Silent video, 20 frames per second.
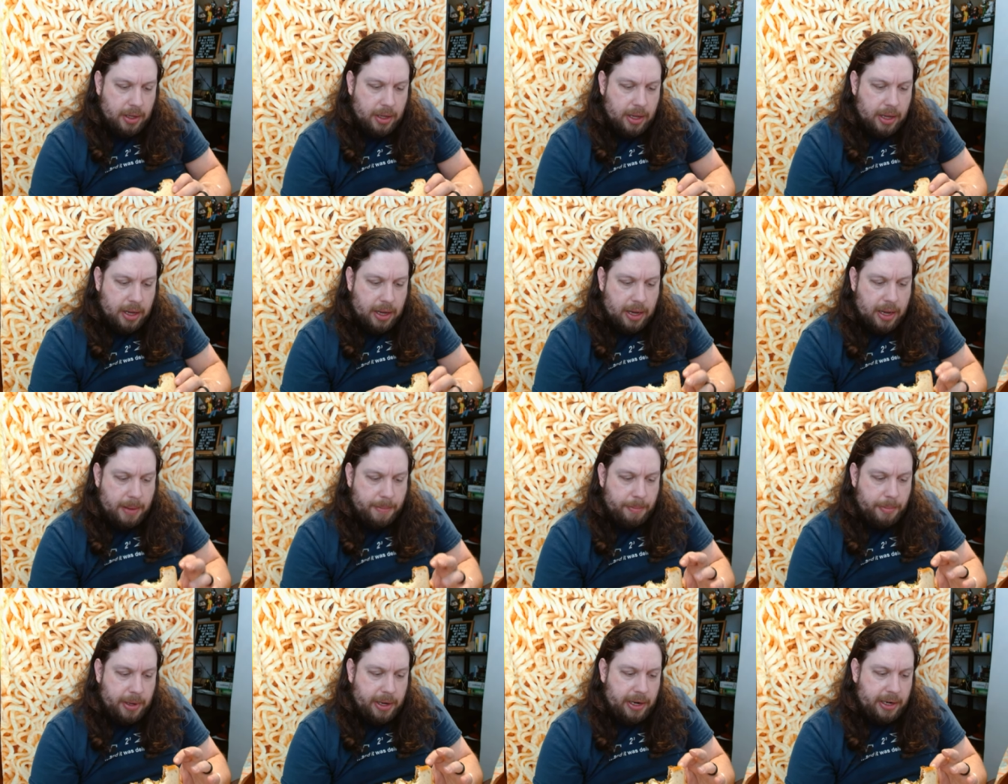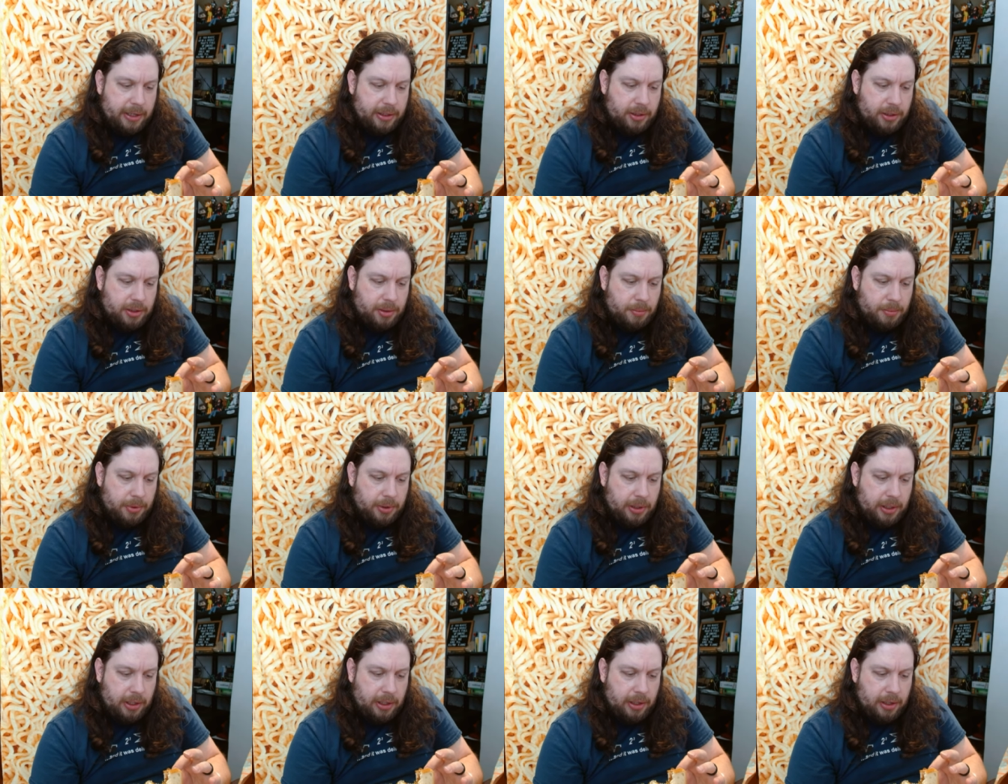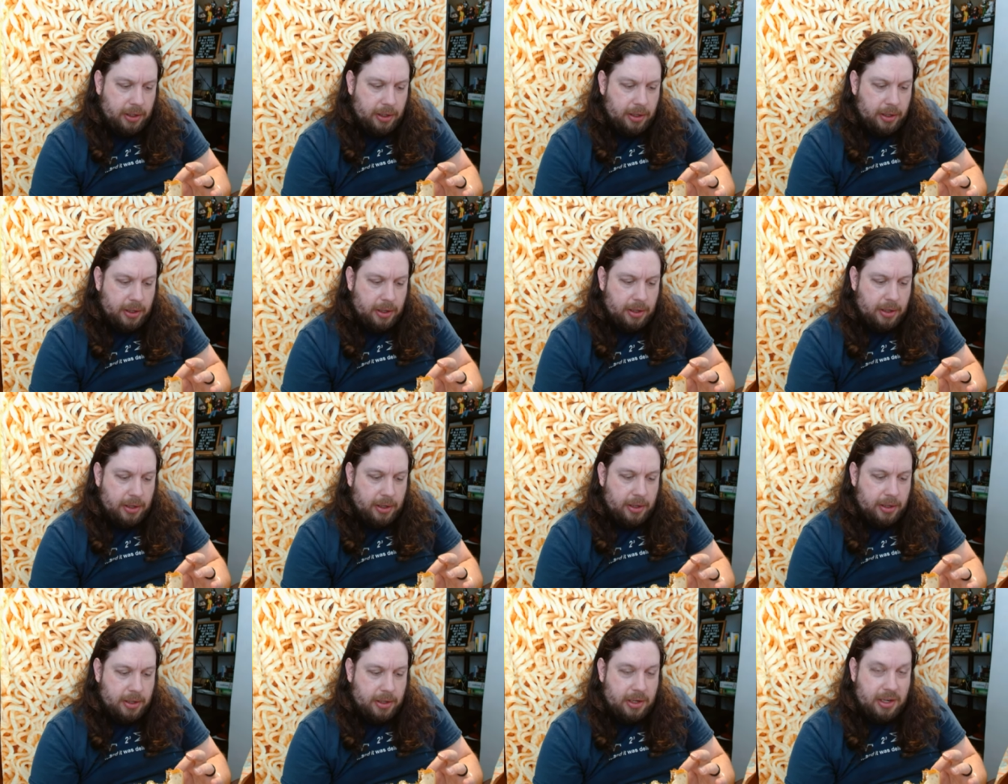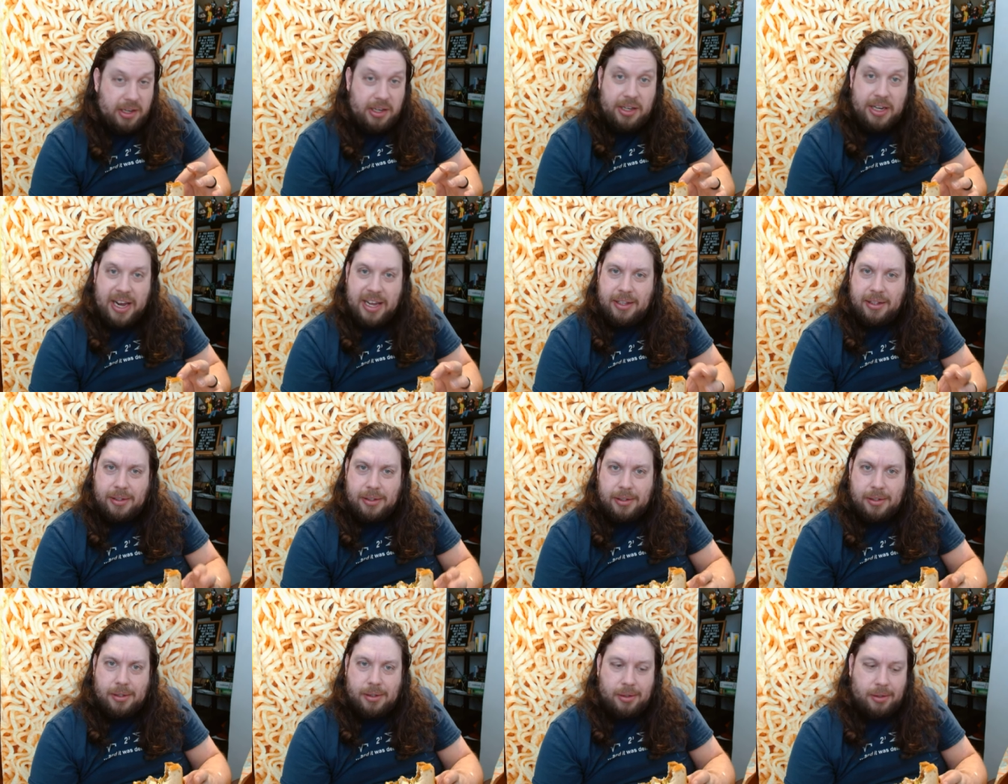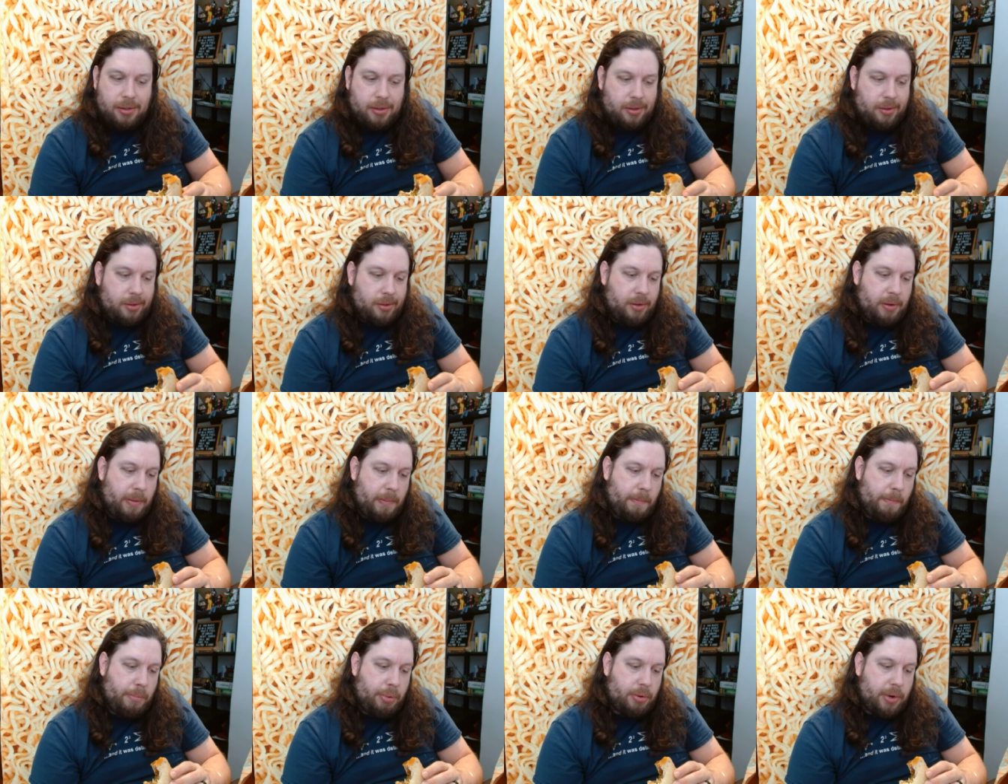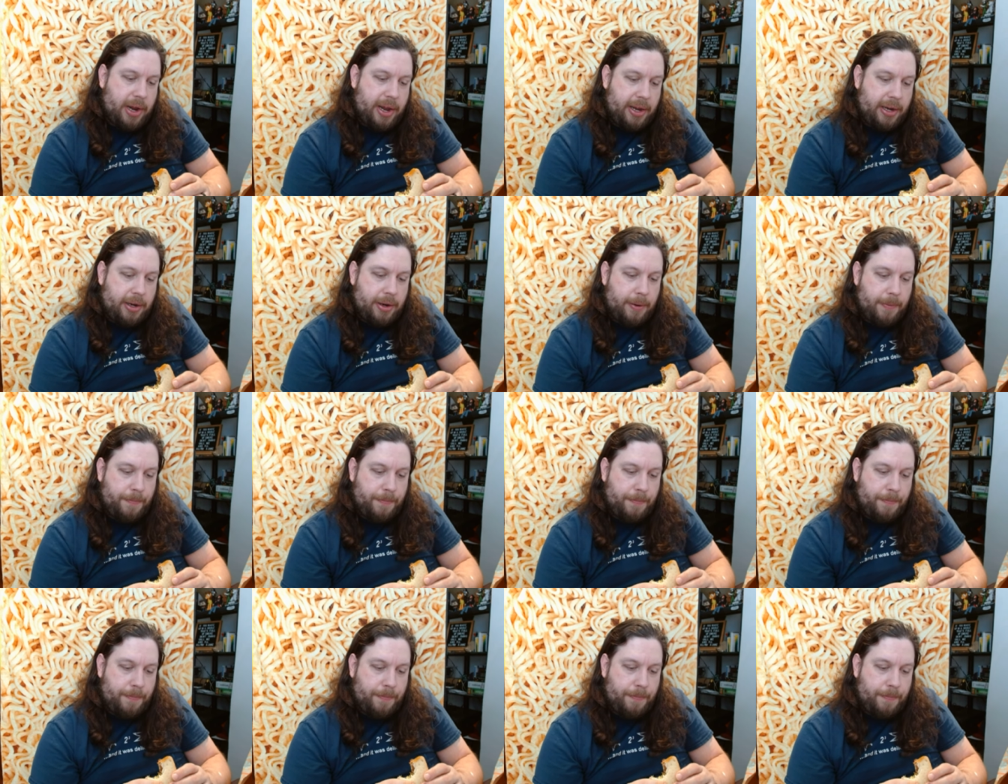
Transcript: Um, and it's just a really dense bread.